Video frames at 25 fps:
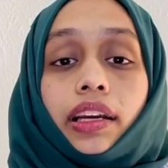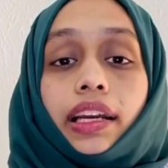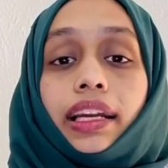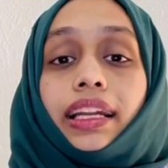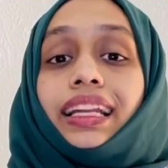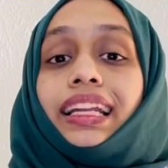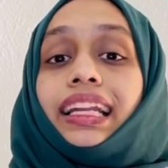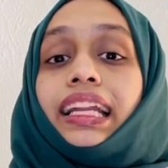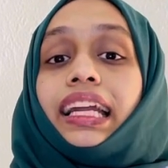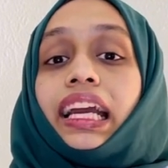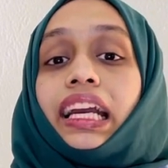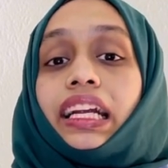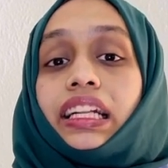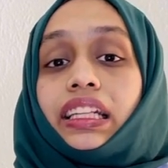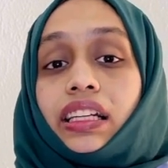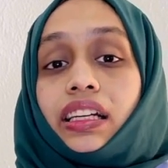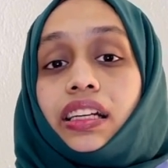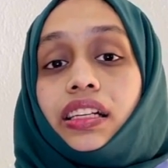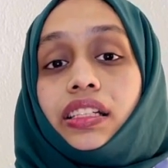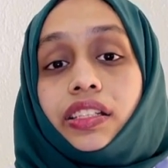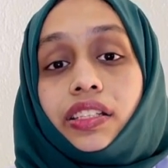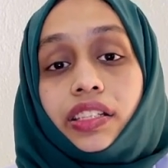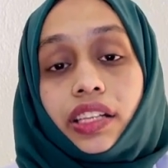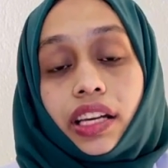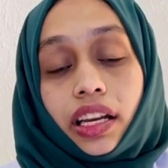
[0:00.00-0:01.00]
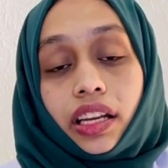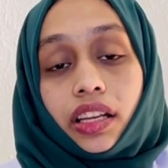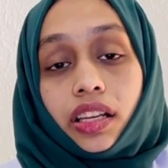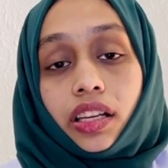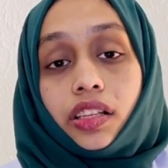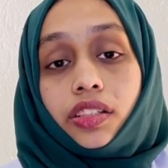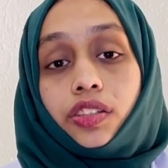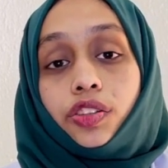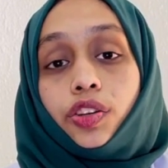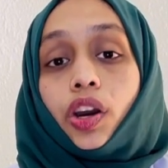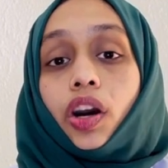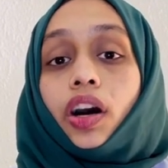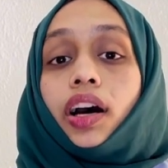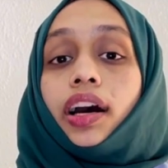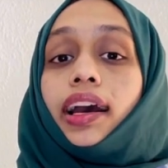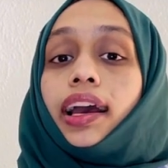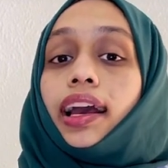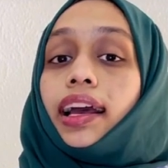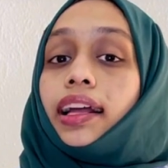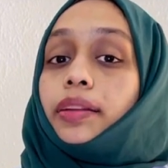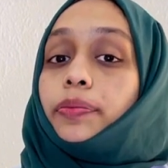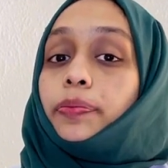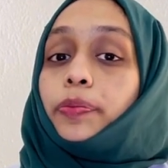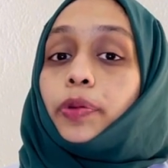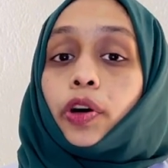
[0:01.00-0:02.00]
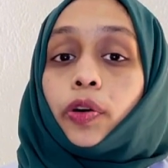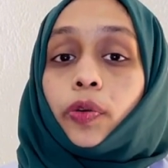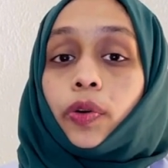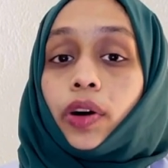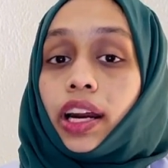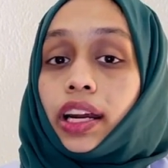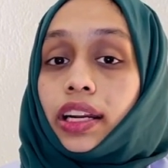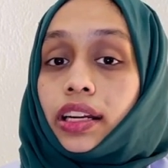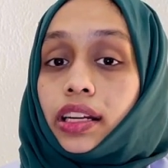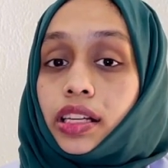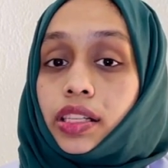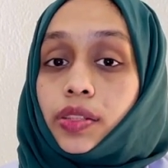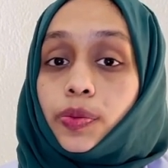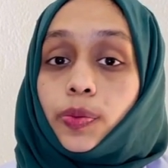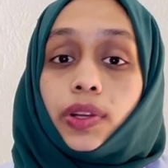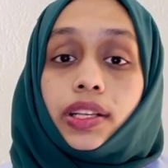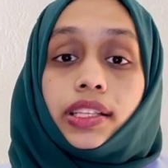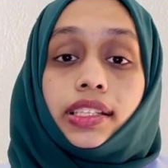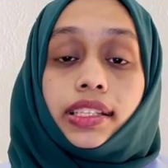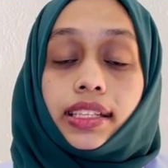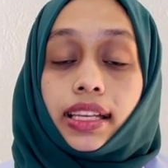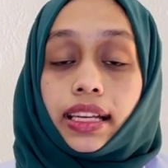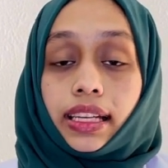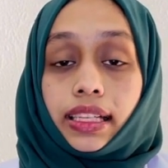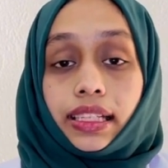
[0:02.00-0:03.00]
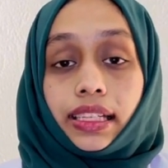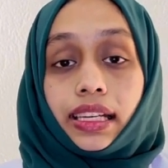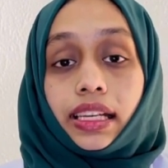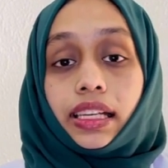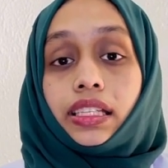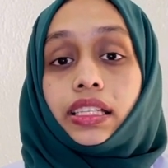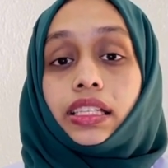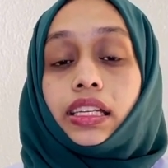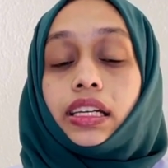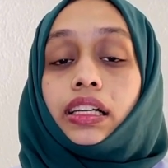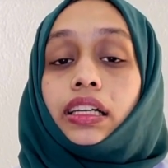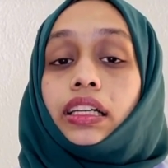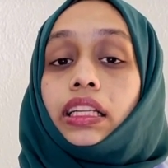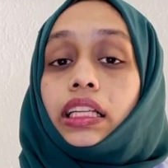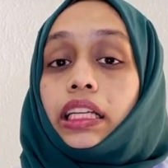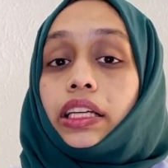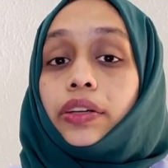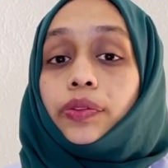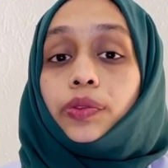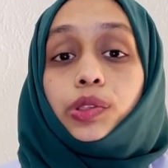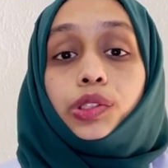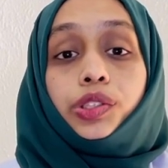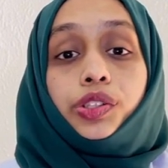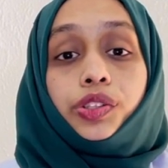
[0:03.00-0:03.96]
In later stages, your health providers will suggest a liver